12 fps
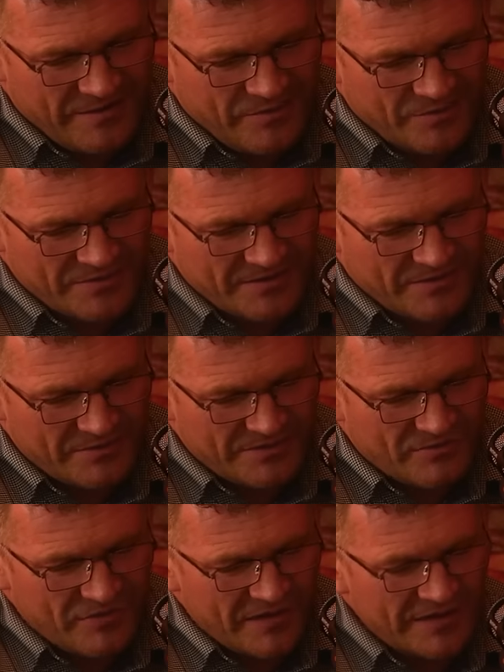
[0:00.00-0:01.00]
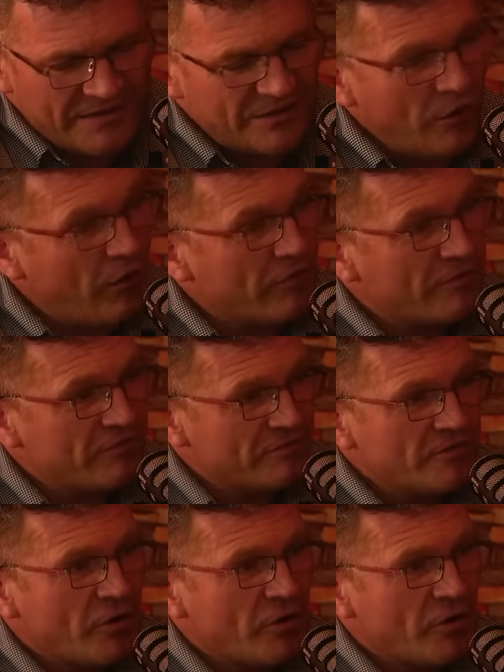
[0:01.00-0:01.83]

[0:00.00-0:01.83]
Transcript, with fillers: it was, it was a really tough,